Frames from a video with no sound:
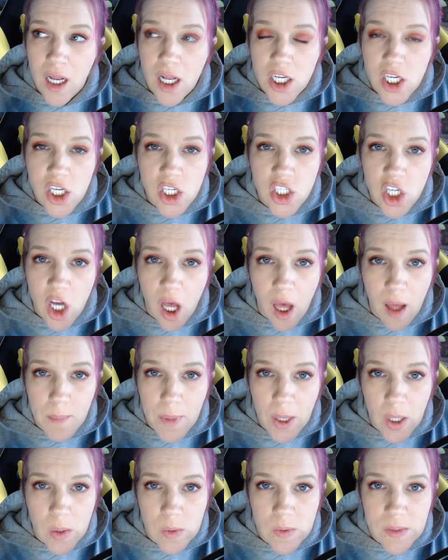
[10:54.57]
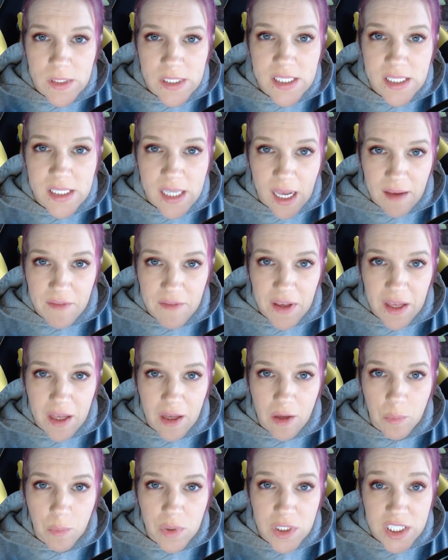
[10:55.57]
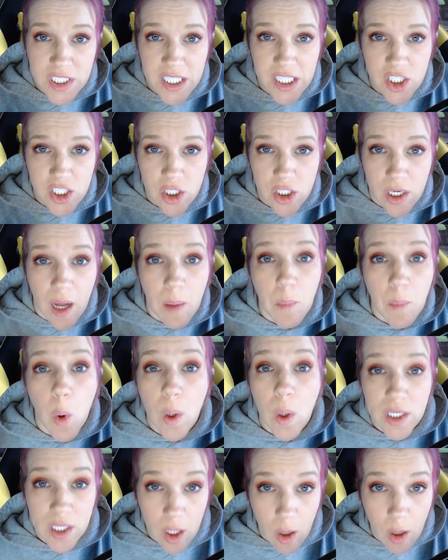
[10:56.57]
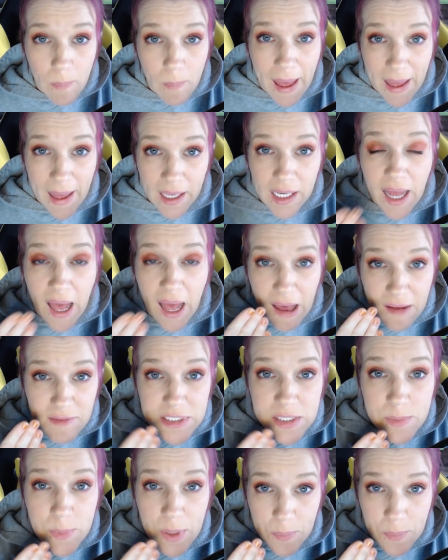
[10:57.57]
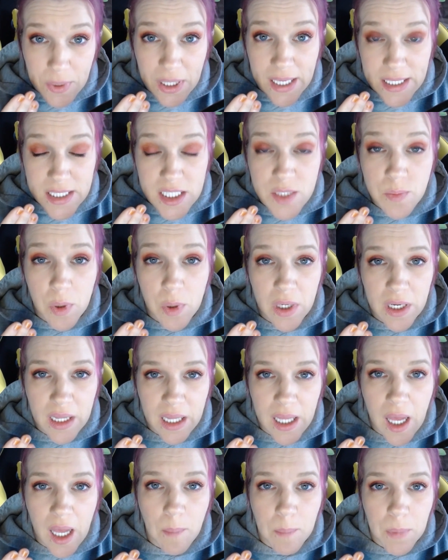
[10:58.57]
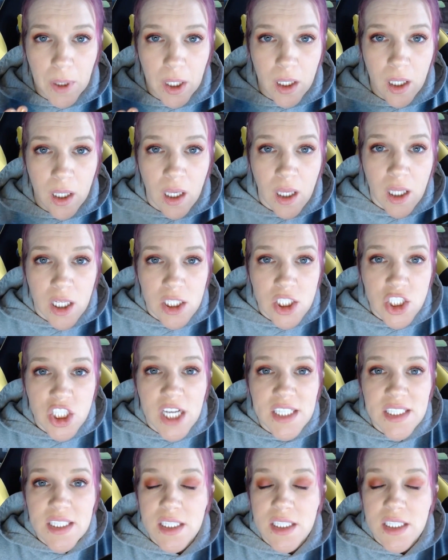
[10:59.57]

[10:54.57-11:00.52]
jawbone saving procedure. And I'm going to go back and have some implants put in the upper just